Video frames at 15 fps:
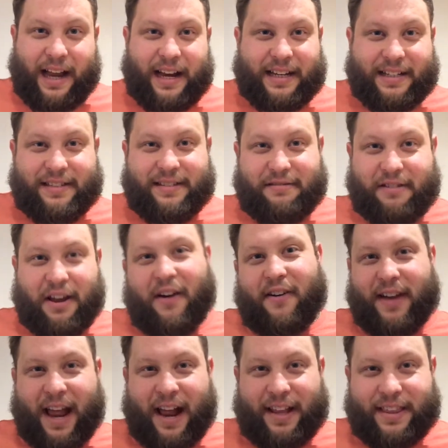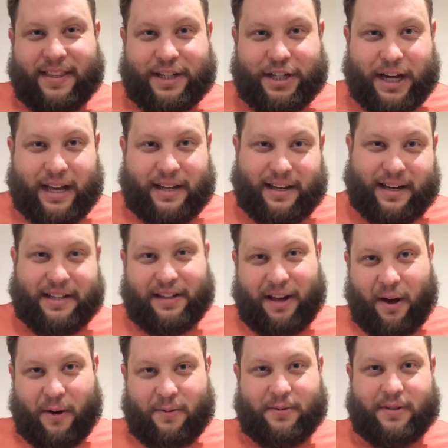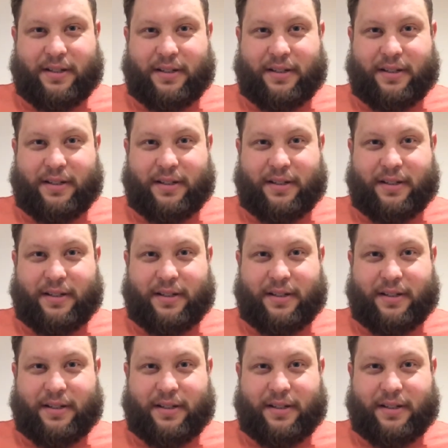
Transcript: and it's dark out in the shed and it's cold,